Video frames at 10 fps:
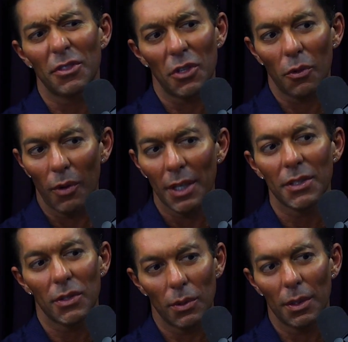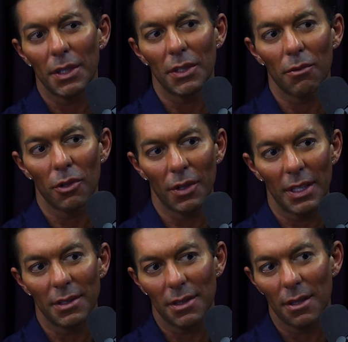it's a great story. It
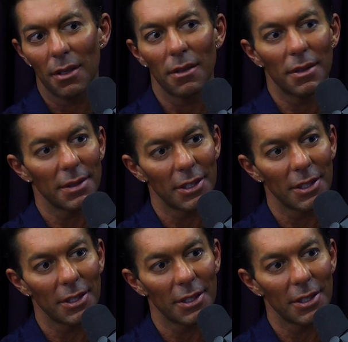really is. You know,